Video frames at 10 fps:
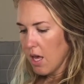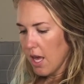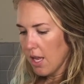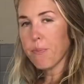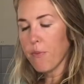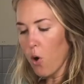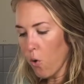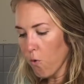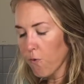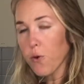eating
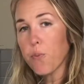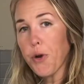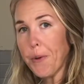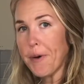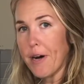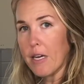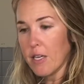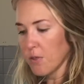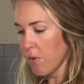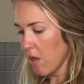whole food
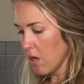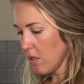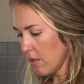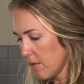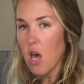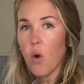probiotics with us.